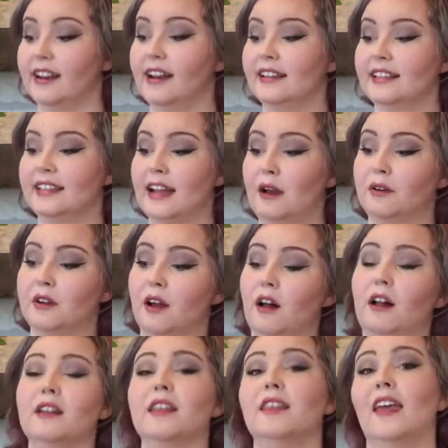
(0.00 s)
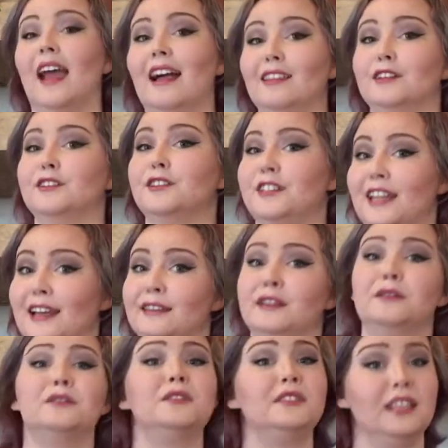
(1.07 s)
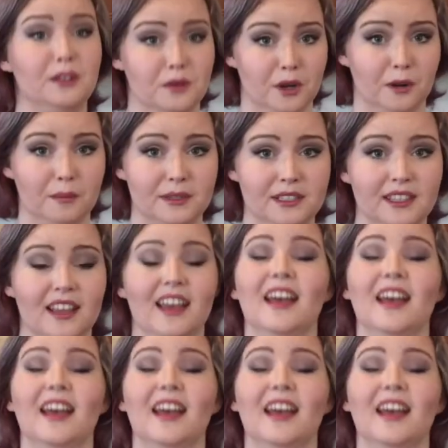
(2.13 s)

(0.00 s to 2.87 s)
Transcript: It is now called the Ehlers-Danlos syndromes.